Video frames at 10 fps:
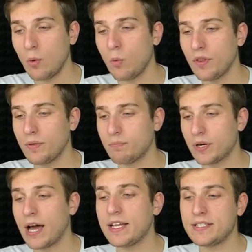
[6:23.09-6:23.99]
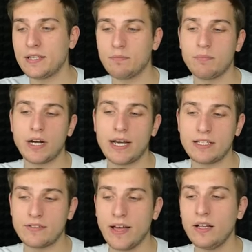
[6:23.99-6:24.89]
with price in
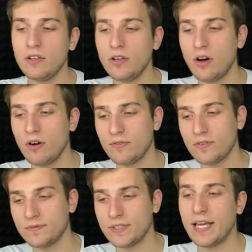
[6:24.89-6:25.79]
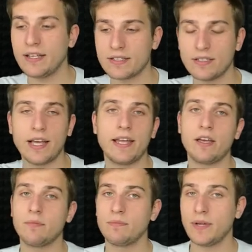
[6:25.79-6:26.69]
price value of data
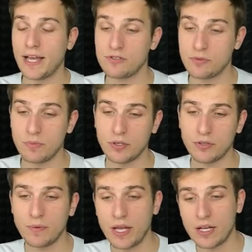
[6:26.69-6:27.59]
selenium attribute.